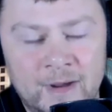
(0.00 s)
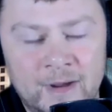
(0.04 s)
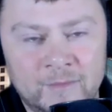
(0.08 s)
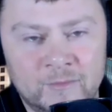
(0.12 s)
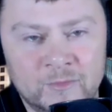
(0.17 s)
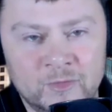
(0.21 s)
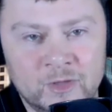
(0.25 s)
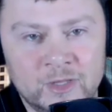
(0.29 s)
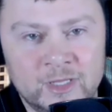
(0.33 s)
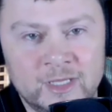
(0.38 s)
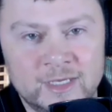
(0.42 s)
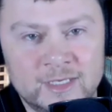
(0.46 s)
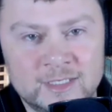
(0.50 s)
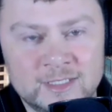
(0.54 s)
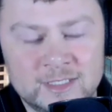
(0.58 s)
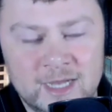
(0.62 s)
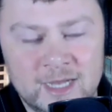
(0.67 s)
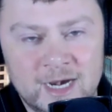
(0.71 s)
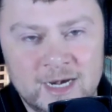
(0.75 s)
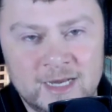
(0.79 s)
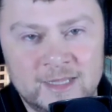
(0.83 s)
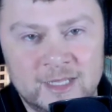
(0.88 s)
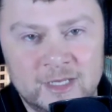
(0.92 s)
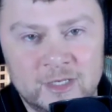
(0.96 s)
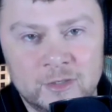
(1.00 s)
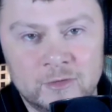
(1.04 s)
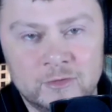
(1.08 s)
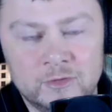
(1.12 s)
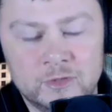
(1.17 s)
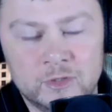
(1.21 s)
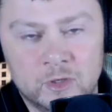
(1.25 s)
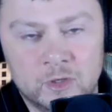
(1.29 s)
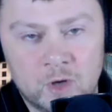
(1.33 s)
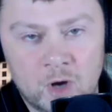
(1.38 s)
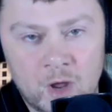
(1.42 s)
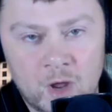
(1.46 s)
really excited that you
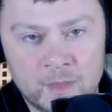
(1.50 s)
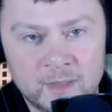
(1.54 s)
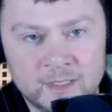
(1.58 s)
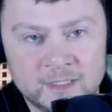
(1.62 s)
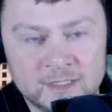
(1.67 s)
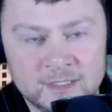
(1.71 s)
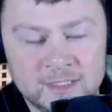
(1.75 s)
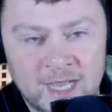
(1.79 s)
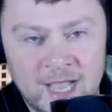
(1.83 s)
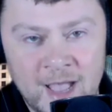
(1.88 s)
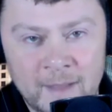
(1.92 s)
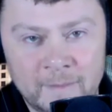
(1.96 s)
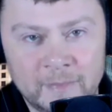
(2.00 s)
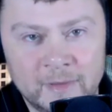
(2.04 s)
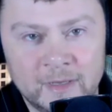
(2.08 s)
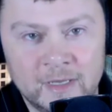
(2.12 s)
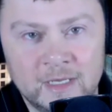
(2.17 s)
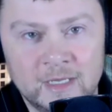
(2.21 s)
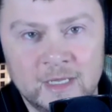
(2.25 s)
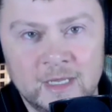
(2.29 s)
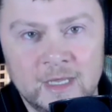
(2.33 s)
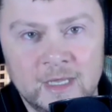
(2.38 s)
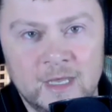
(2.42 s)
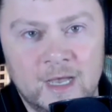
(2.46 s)
took on this topic